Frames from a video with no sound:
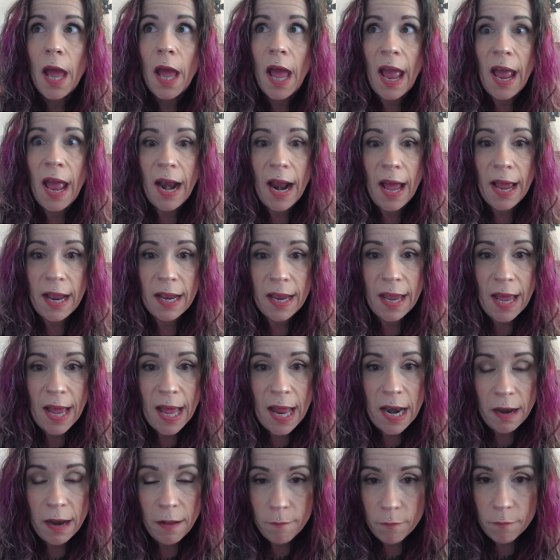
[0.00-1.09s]
and I
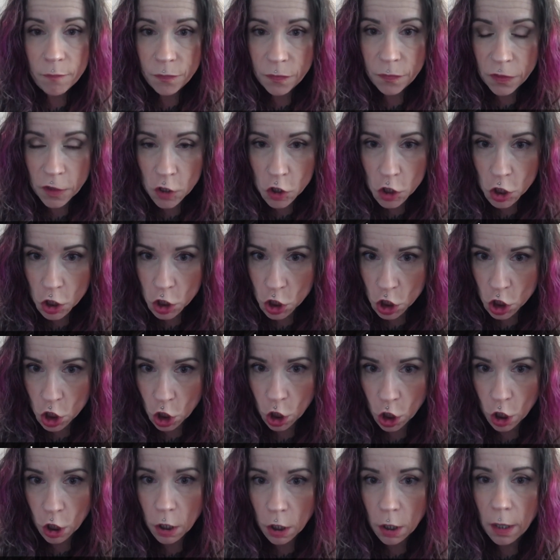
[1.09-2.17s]
get the
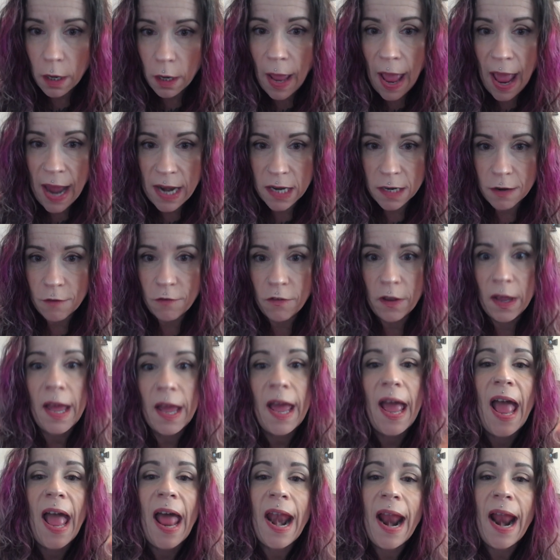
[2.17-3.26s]
dessert end of it
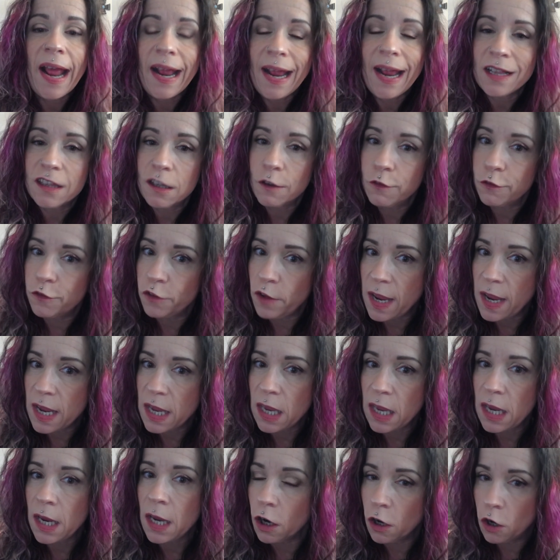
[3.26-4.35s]
and I get the
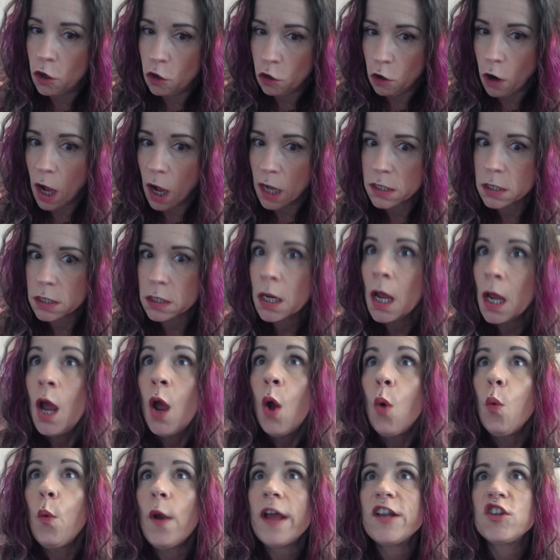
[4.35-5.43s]
flaky crust,
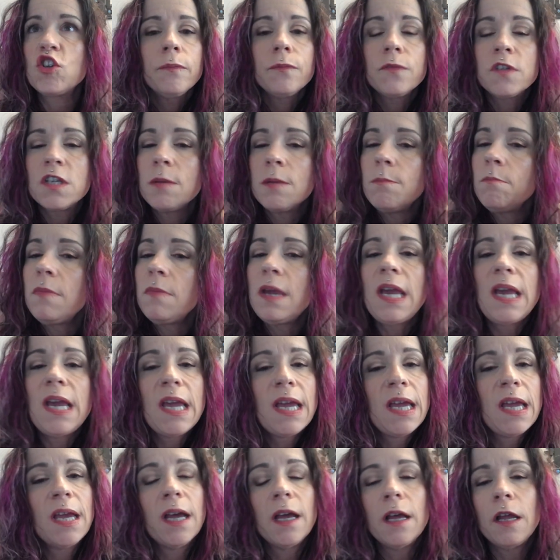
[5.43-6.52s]
which to
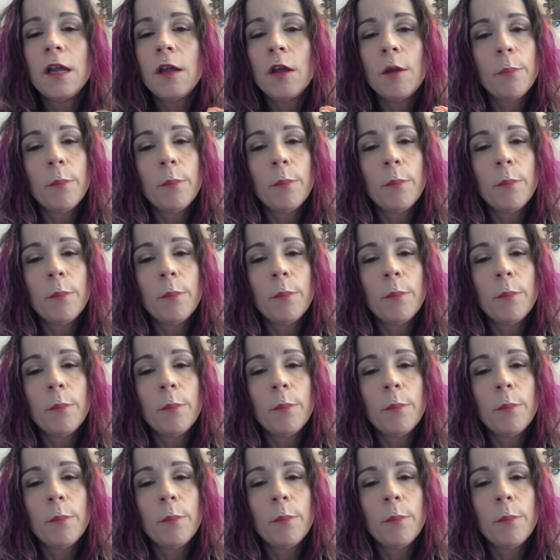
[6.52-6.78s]
me,